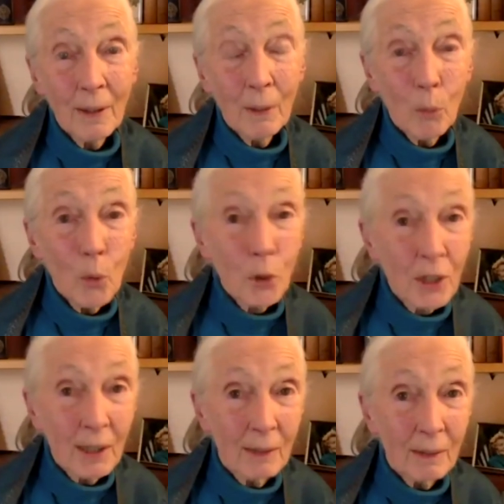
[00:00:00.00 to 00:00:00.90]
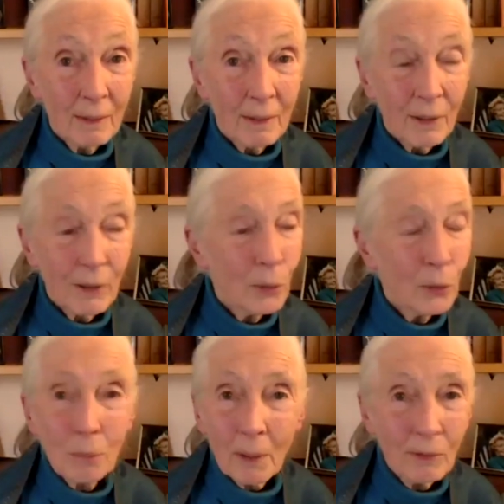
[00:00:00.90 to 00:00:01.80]
Water, huge
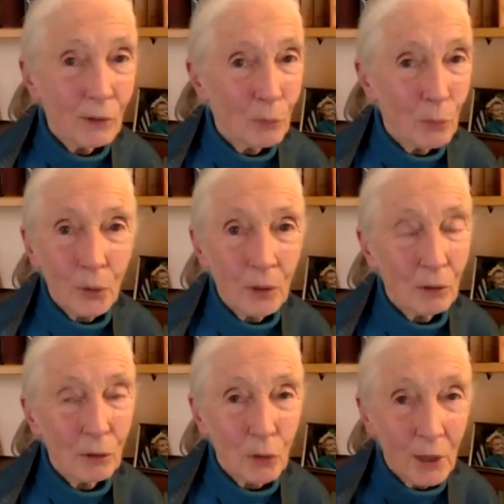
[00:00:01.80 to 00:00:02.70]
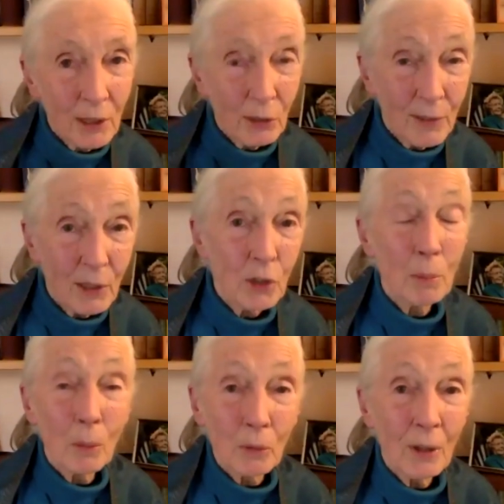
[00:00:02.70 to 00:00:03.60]
amounts of water to change
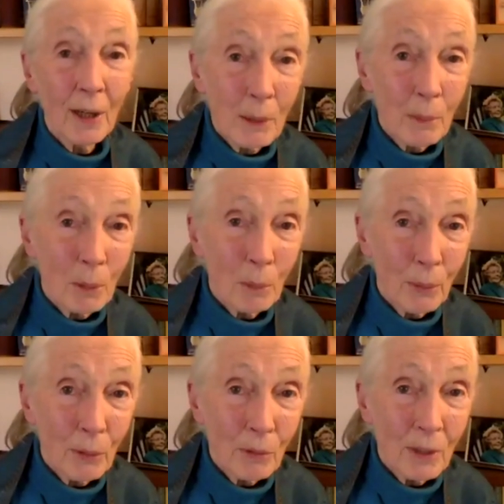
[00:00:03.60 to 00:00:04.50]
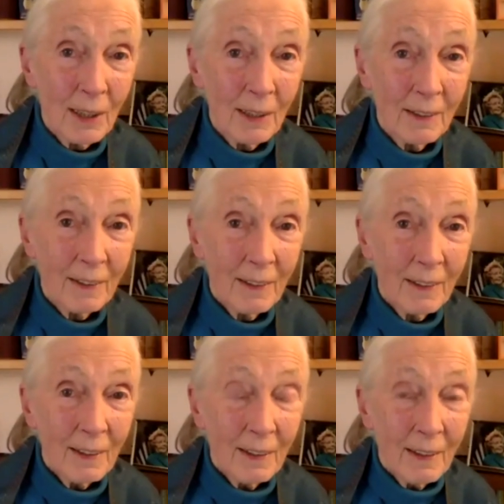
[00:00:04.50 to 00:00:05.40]
vegetable to animal protein.
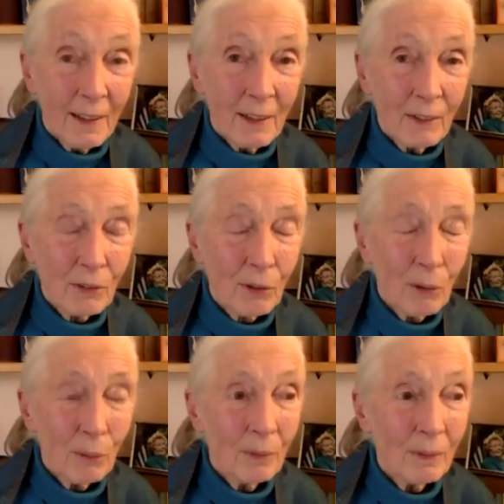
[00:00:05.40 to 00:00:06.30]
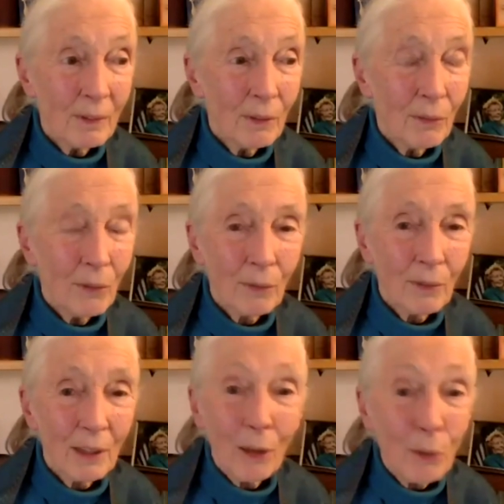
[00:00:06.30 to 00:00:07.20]
And so, the
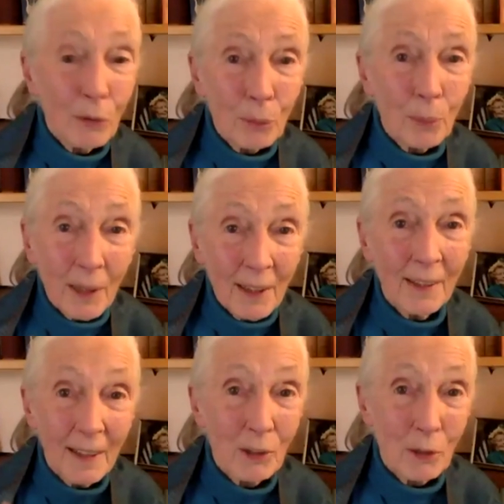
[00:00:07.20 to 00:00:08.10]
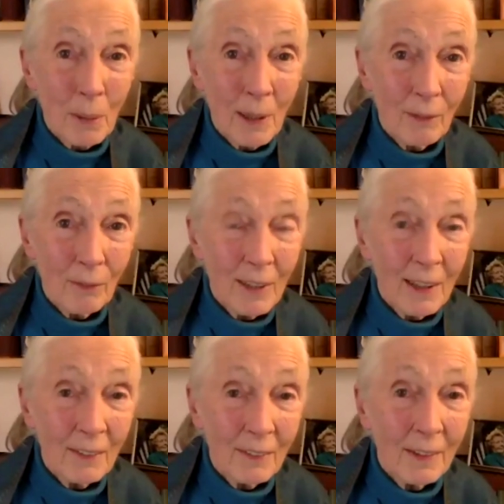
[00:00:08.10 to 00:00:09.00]
closer we can get to being
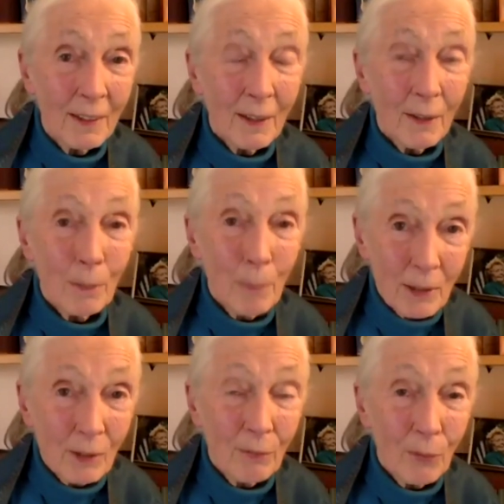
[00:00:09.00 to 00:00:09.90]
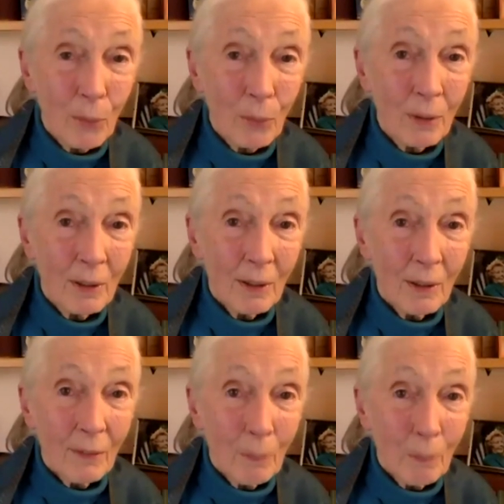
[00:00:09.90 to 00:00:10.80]
vegan, the better for
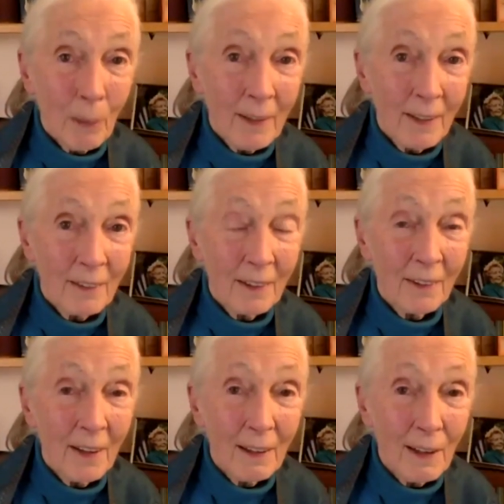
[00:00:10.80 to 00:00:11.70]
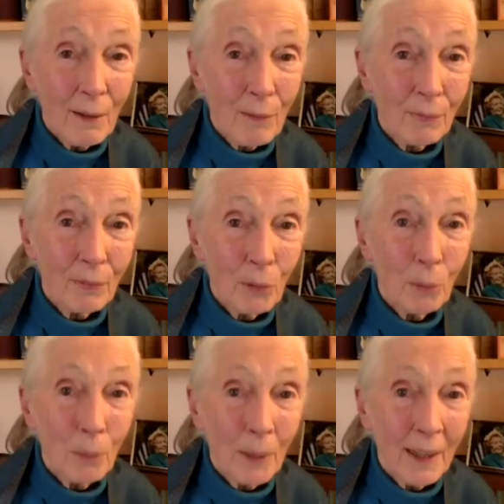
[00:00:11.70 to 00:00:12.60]
the planet. And I love you
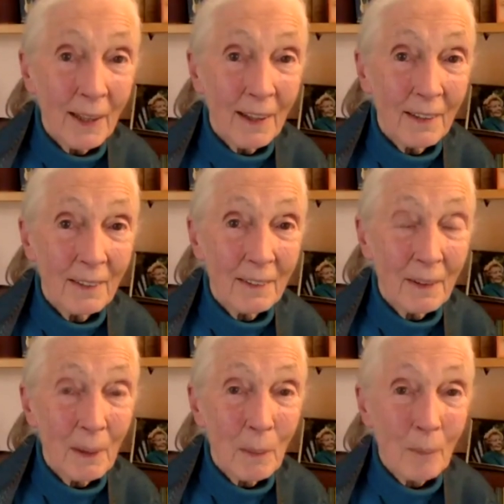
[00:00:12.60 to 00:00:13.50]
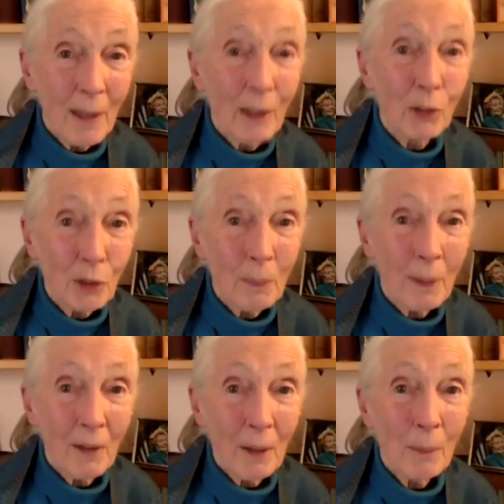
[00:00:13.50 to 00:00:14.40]
bringing in algae,
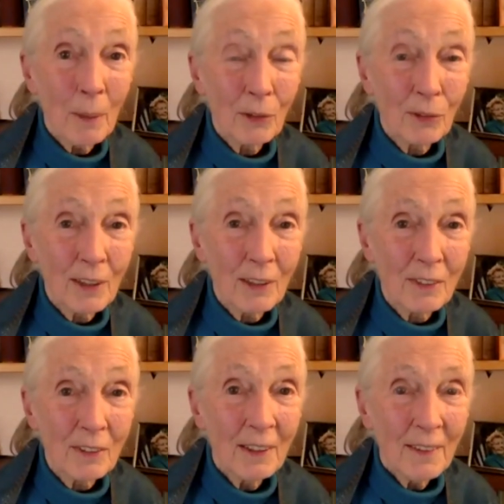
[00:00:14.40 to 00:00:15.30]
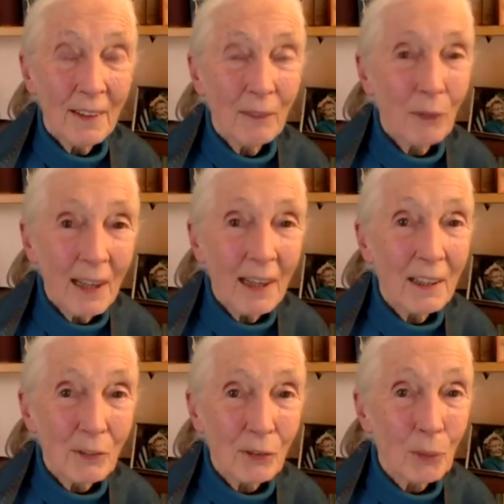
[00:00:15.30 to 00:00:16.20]
Mariam, because that really
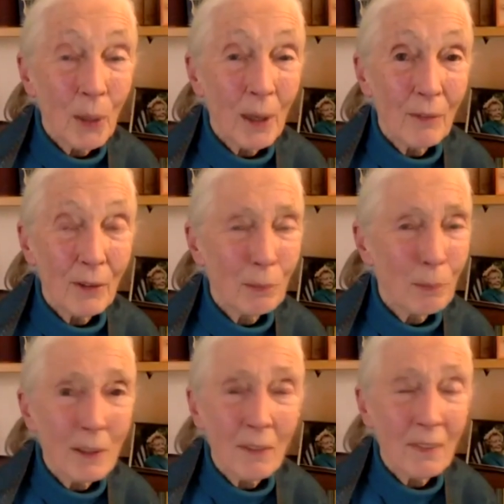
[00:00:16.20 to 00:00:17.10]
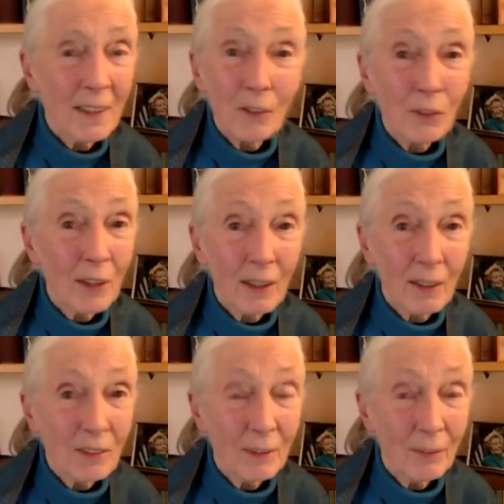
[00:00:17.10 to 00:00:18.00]
is a way for, it's better than
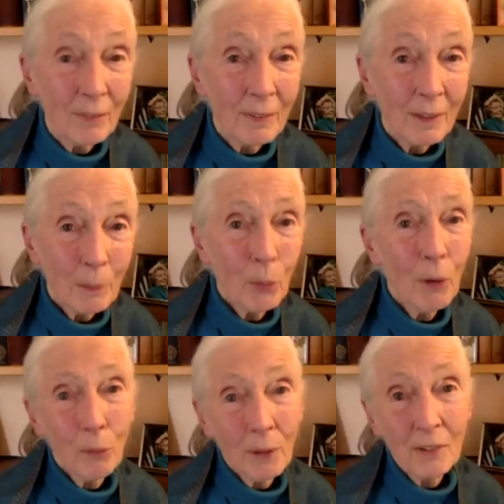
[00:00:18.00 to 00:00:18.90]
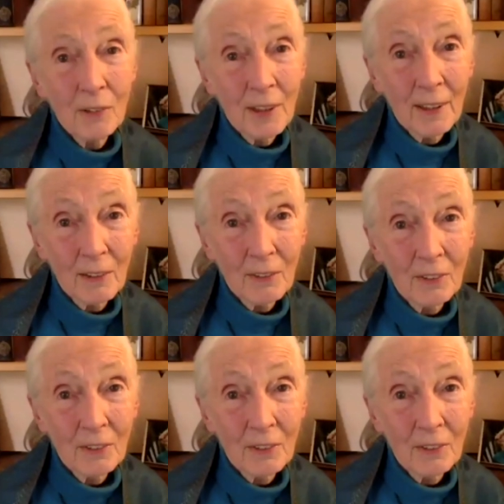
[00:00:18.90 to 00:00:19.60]
insects even, poor old insects.